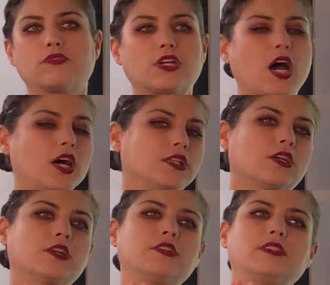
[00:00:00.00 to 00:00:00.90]

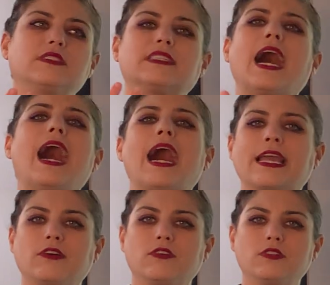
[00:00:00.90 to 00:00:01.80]
colored
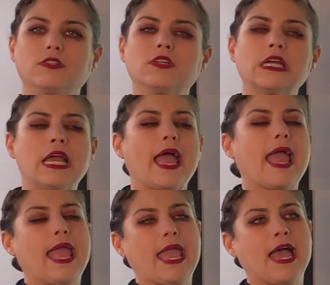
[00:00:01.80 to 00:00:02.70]
tile
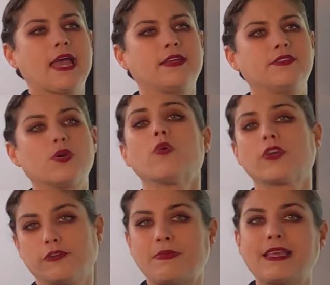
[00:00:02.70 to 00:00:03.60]
and,
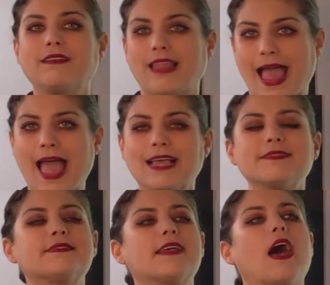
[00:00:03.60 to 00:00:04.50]
or could be
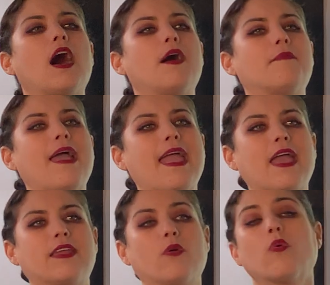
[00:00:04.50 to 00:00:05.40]
glass, um,
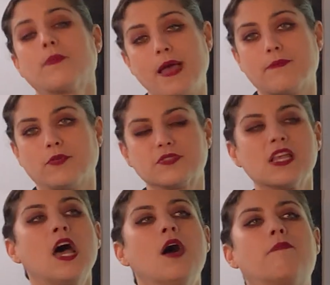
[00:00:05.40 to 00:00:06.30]
and, or pebbles.